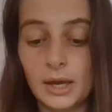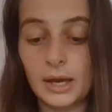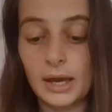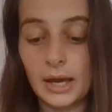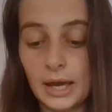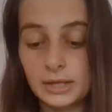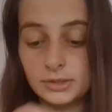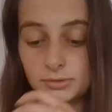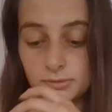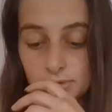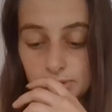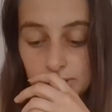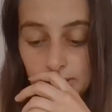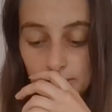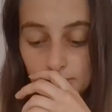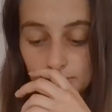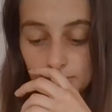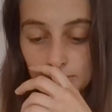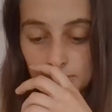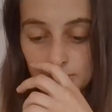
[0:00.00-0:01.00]
I don't think I
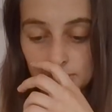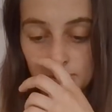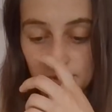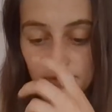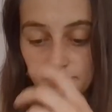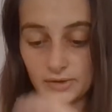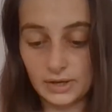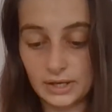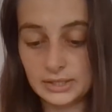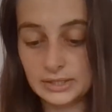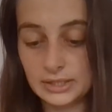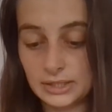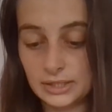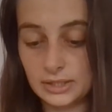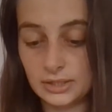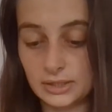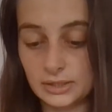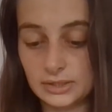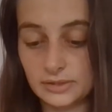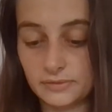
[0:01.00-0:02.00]
could actually find
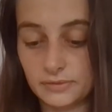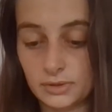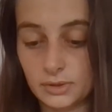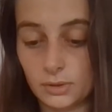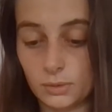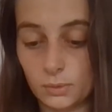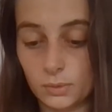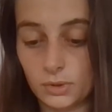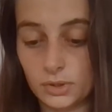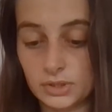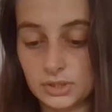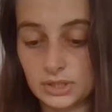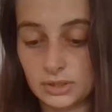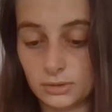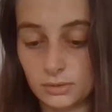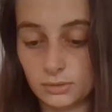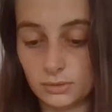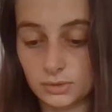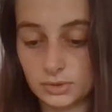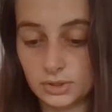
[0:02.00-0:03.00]
any difficult words in
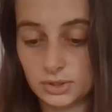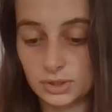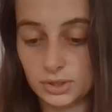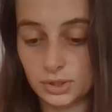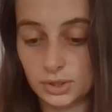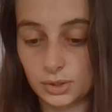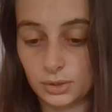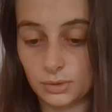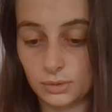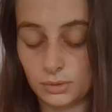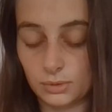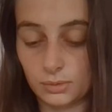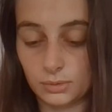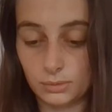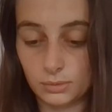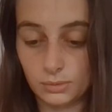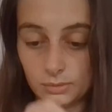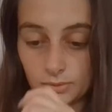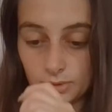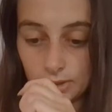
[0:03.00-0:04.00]
those two
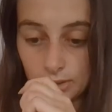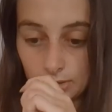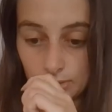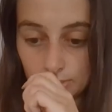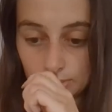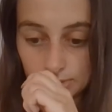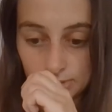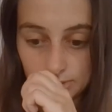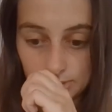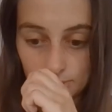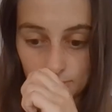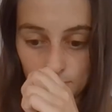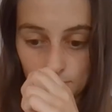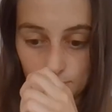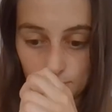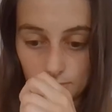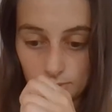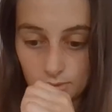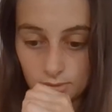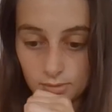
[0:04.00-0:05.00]

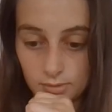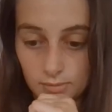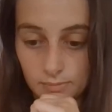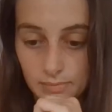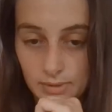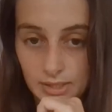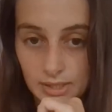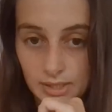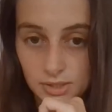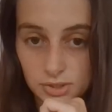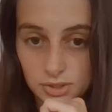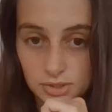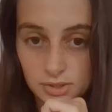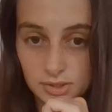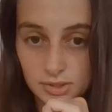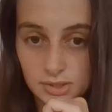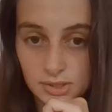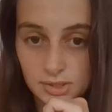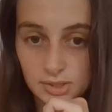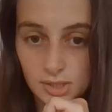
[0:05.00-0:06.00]

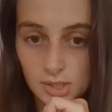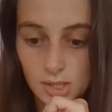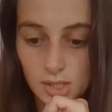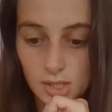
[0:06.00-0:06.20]
pages.